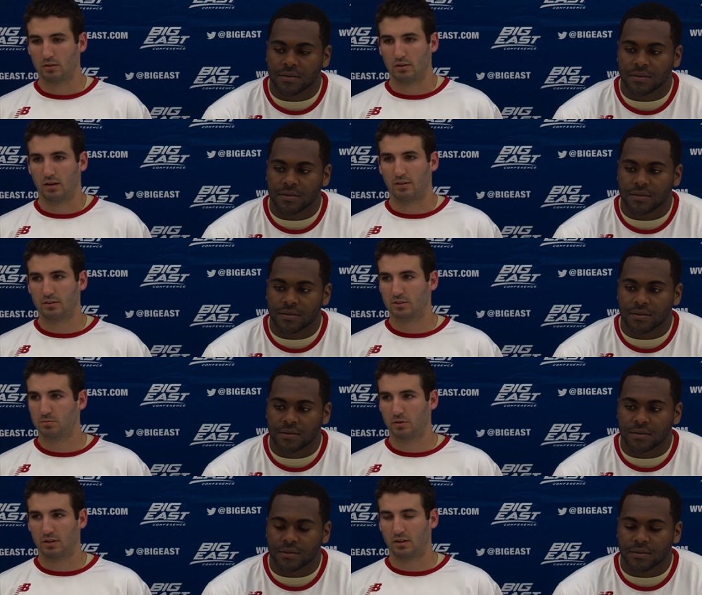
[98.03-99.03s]
Speaker 1: Yeah, they
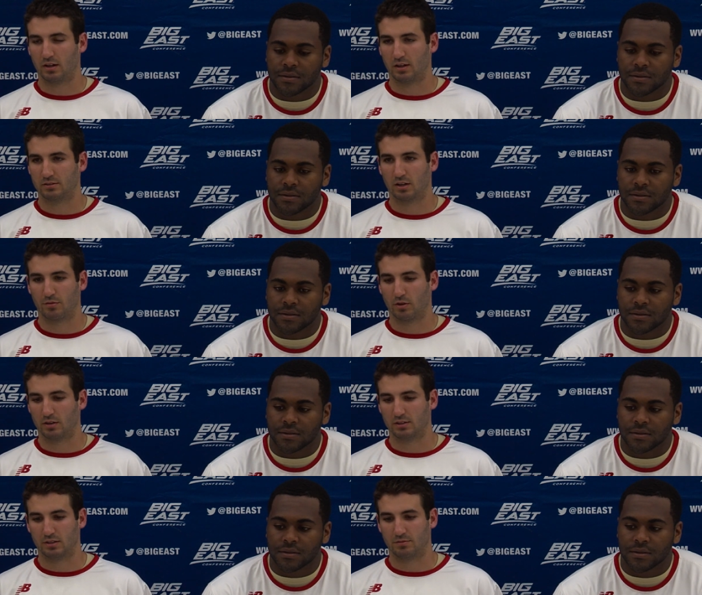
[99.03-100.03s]
just played uh, tougher
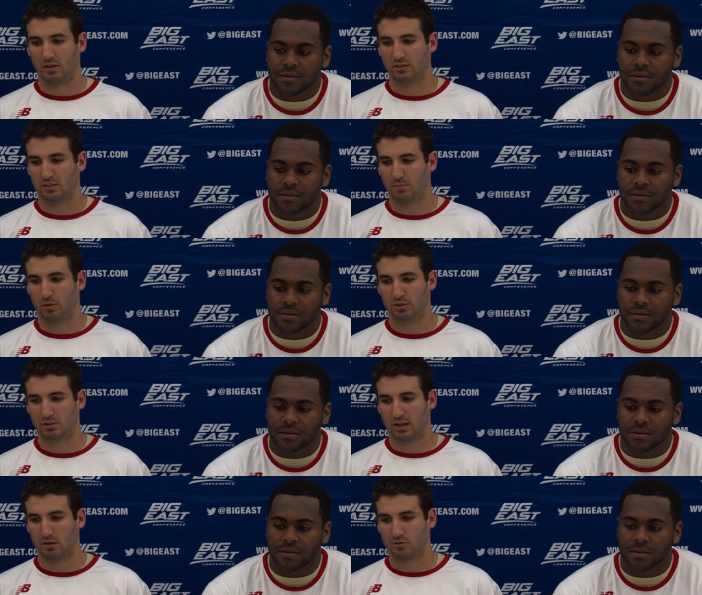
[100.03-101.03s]
on defense. They
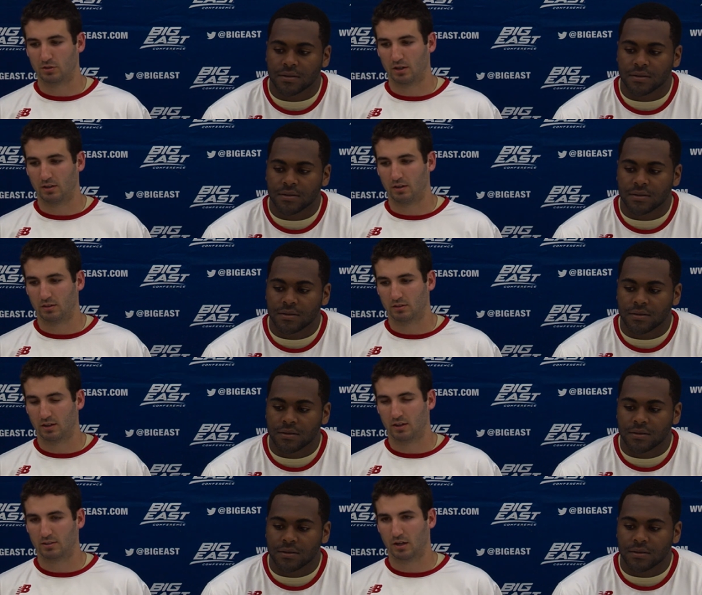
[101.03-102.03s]
pushed out and tried to
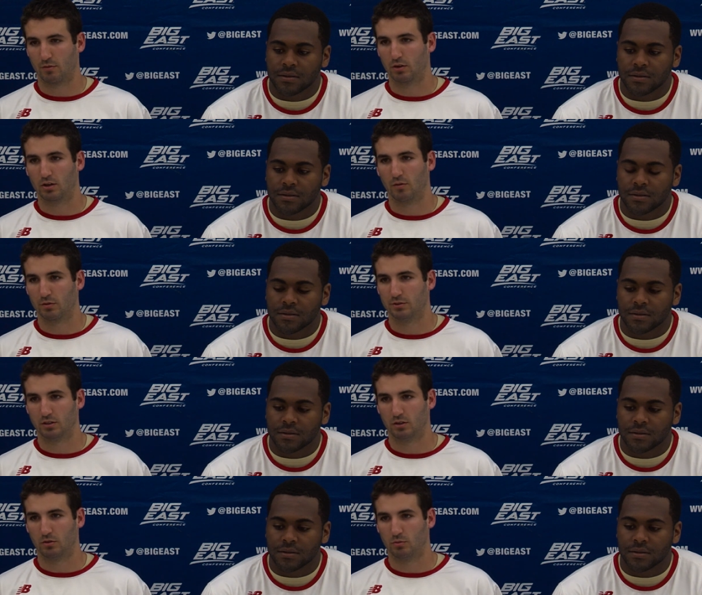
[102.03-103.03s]
get us out of our comfort
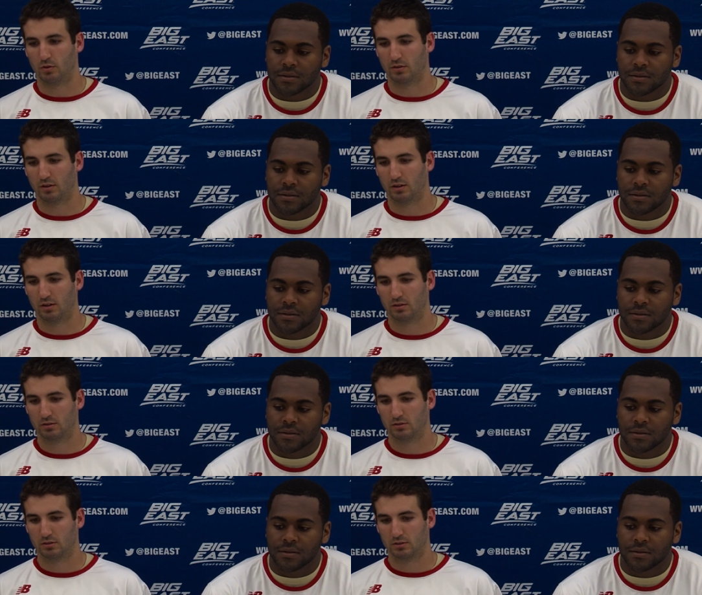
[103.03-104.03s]
zone with uh,
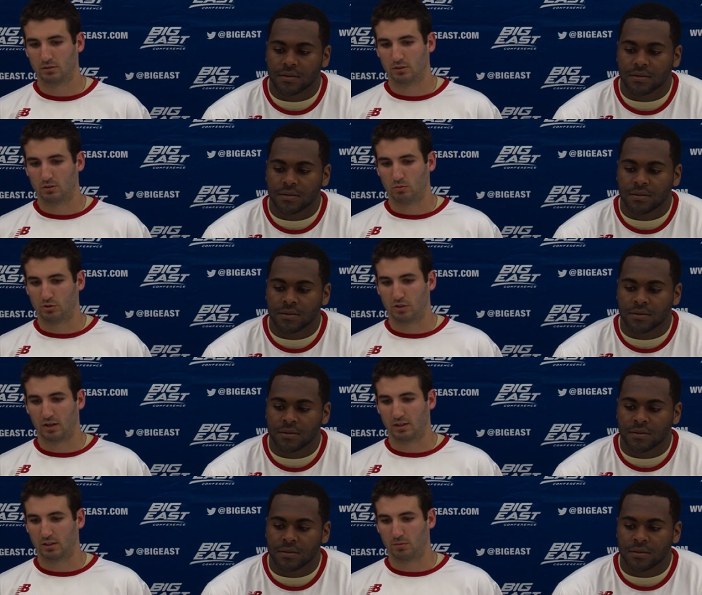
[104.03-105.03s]
with
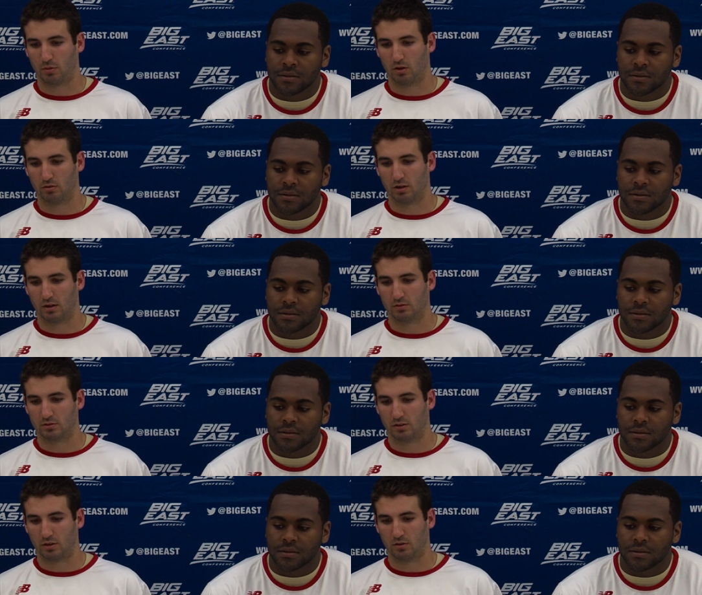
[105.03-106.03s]
trying to get the ball around.
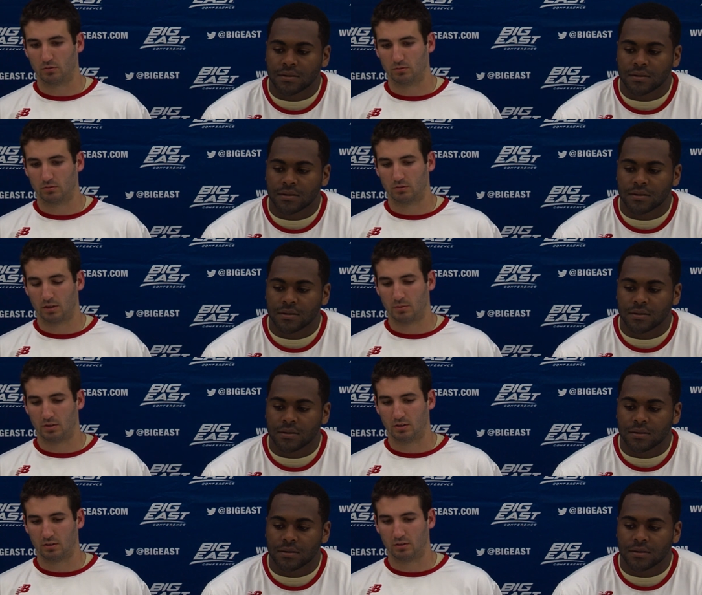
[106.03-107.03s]
So I
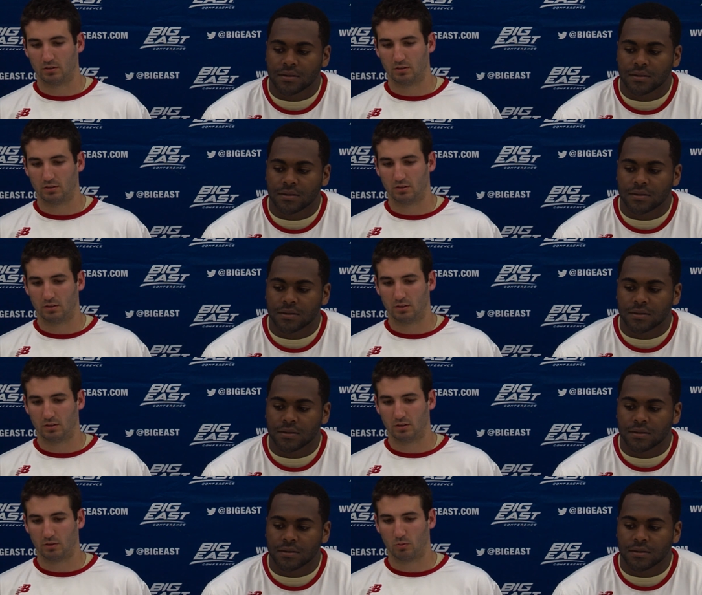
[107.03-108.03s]
mean,
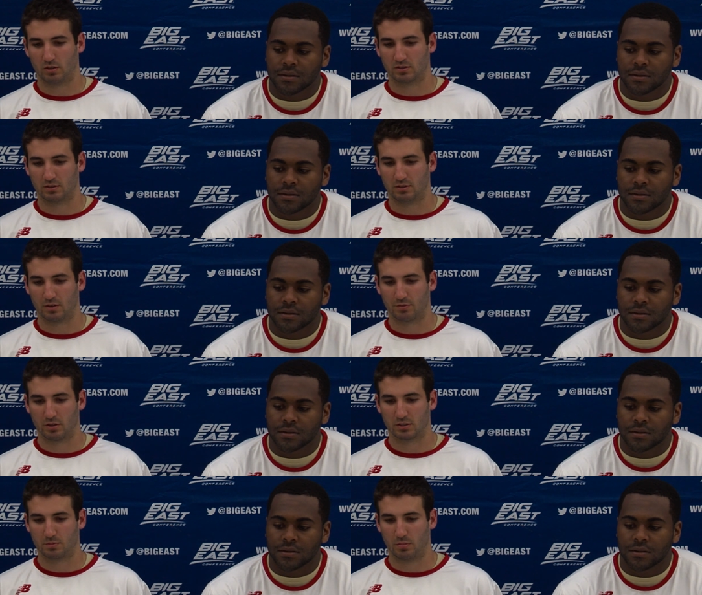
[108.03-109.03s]
it, it, was a
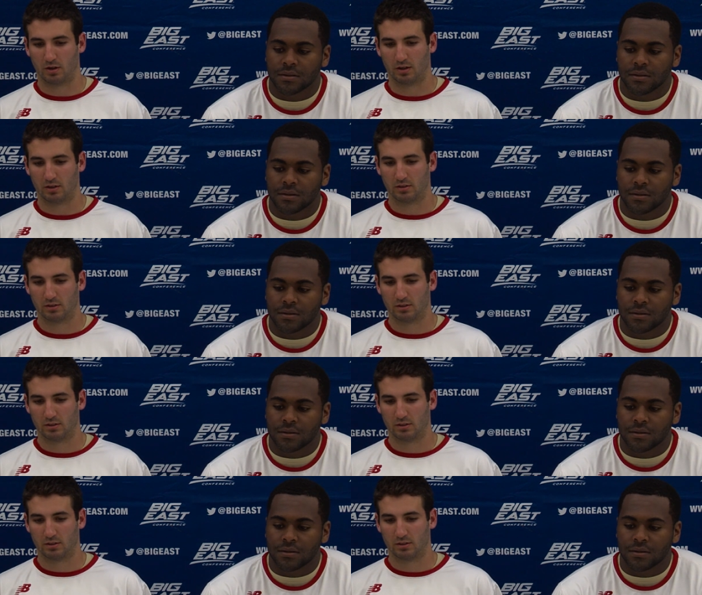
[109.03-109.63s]
difference, but